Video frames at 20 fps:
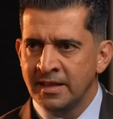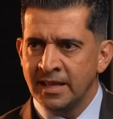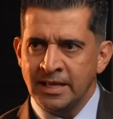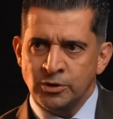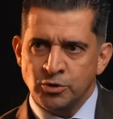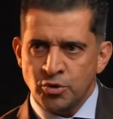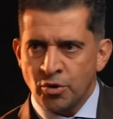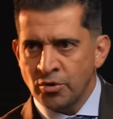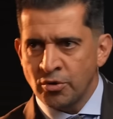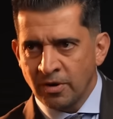
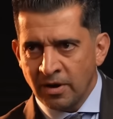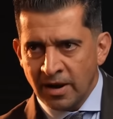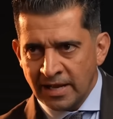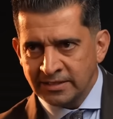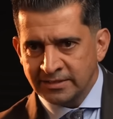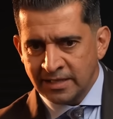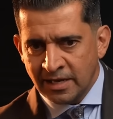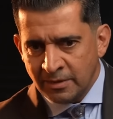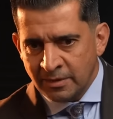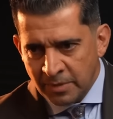
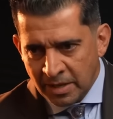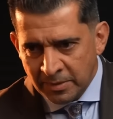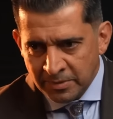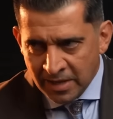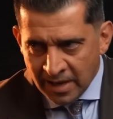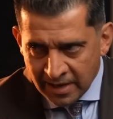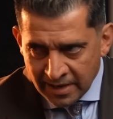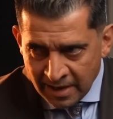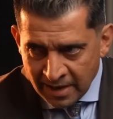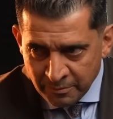internalize that and
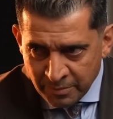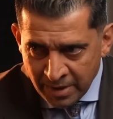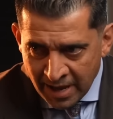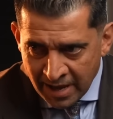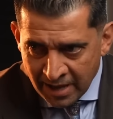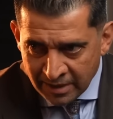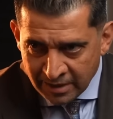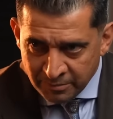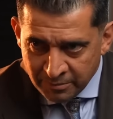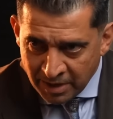maybe I am
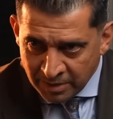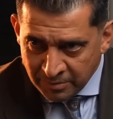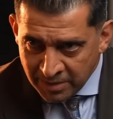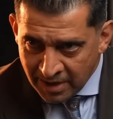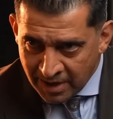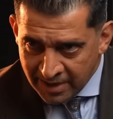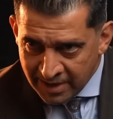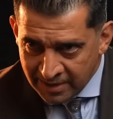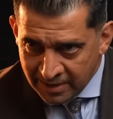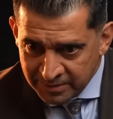bad and
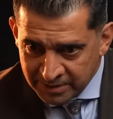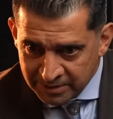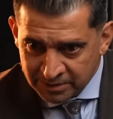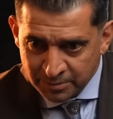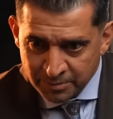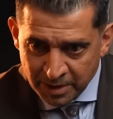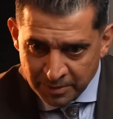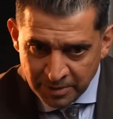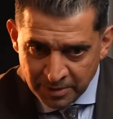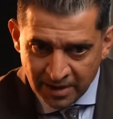maybe I am this
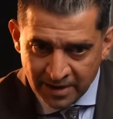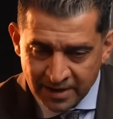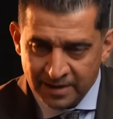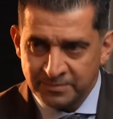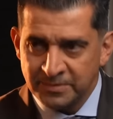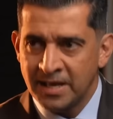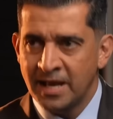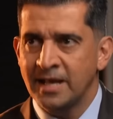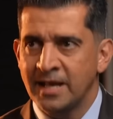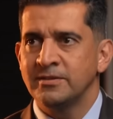and maybe I
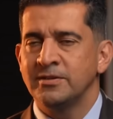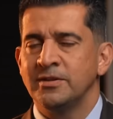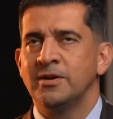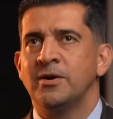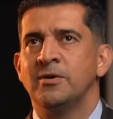am that, you